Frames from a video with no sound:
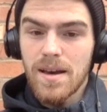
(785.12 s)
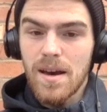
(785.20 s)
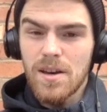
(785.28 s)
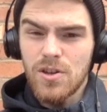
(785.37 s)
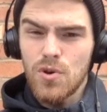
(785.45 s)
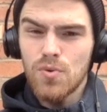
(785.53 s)
a
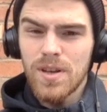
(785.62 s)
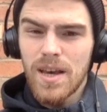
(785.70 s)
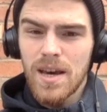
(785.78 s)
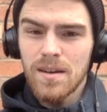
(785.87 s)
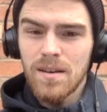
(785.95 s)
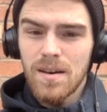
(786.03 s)

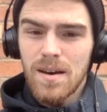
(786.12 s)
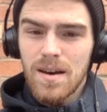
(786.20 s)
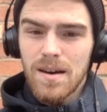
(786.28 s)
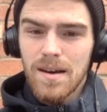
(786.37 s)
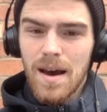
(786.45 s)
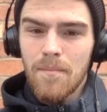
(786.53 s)
U-Turn
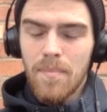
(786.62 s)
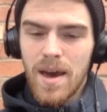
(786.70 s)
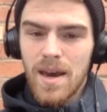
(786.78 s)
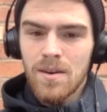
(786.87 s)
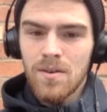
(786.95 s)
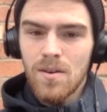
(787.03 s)

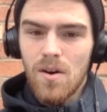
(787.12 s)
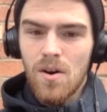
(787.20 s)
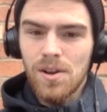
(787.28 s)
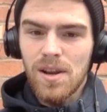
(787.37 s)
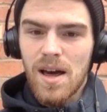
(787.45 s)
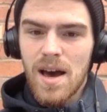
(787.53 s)
campaign
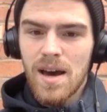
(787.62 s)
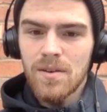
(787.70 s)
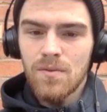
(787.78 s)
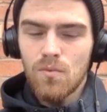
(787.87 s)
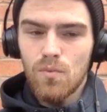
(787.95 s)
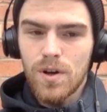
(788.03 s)

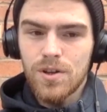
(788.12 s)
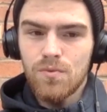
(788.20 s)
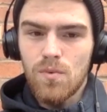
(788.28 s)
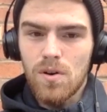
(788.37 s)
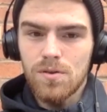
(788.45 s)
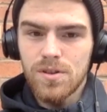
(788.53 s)
online, which
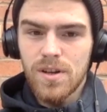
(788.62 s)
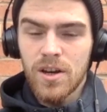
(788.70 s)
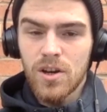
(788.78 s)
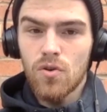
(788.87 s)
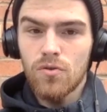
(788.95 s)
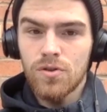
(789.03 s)
was
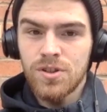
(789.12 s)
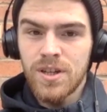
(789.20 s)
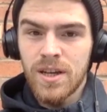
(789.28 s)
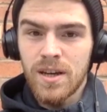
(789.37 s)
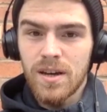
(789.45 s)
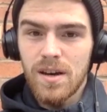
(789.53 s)

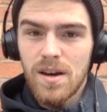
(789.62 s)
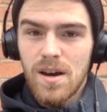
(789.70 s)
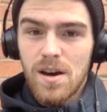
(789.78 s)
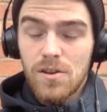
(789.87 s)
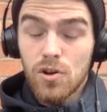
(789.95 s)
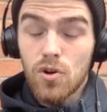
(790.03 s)
encouraging
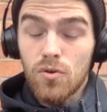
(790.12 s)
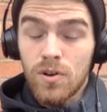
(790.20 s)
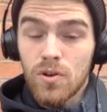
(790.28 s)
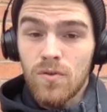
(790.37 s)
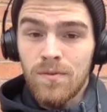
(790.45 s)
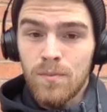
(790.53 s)
the
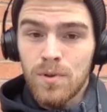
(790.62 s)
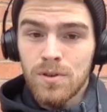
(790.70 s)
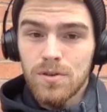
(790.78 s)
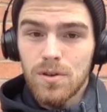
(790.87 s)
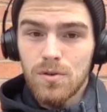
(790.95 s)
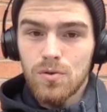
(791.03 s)
current
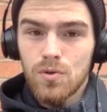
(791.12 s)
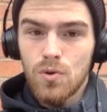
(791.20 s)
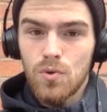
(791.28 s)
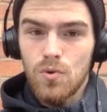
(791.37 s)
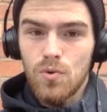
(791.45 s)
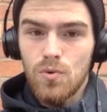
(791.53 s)
government
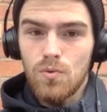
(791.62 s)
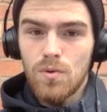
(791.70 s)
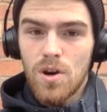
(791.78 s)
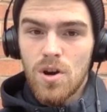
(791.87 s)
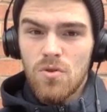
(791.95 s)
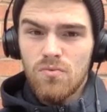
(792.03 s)
to
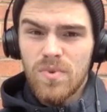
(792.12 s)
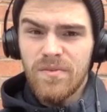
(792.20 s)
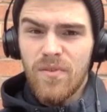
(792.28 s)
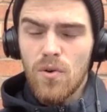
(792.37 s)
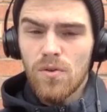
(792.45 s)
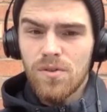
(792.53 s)

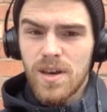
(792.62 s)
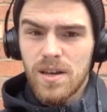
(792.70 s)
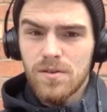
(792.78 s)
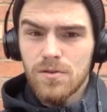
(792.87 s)
revoke their